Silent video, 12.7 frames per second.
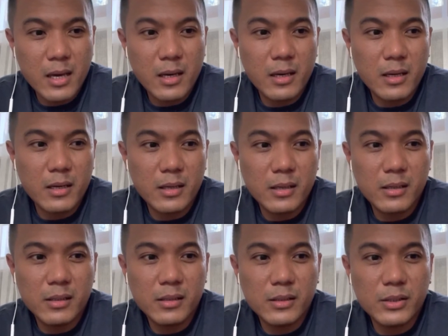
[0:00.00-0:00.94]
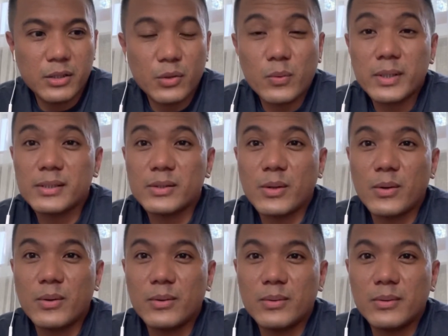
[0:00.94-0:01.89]
there was
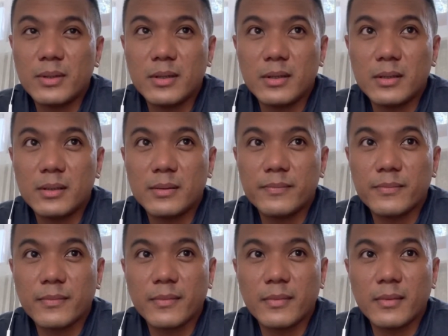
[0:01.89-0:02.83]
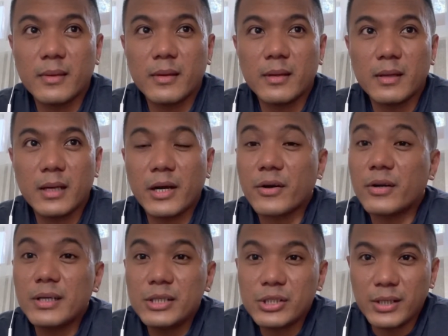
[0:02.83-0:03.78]
no air
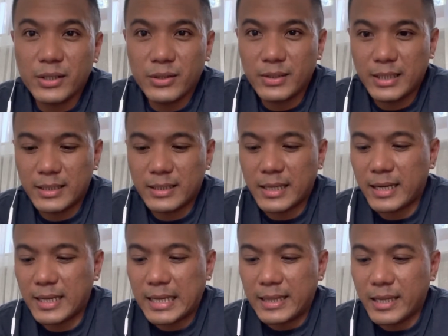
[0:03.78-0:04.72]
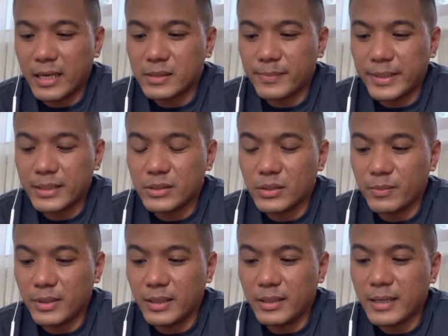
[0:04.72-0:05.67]
conditioning unit. And then they explained to
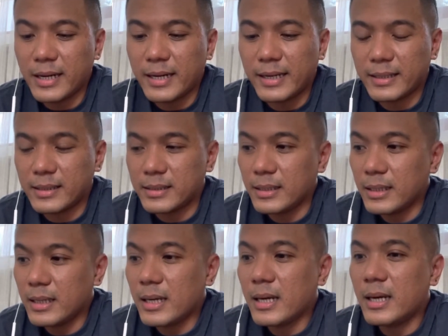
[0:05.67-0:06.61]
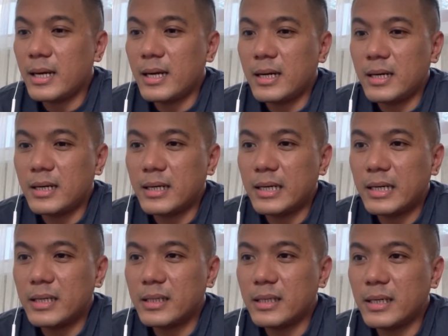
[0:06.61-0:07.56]
me that uh,
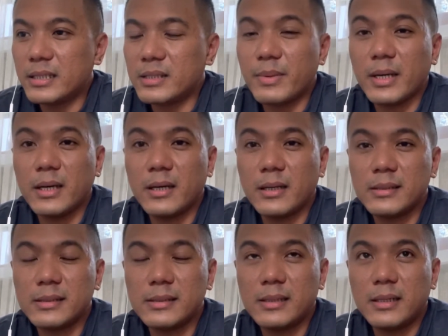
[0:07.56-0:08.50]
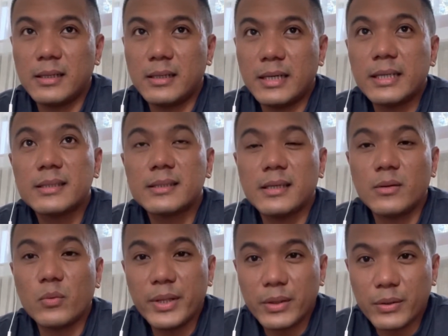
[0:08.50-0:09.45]
it's because it's
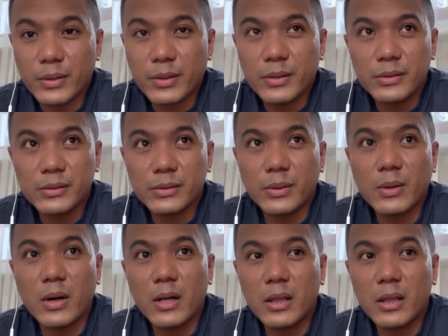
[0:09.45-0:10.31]
winter, so all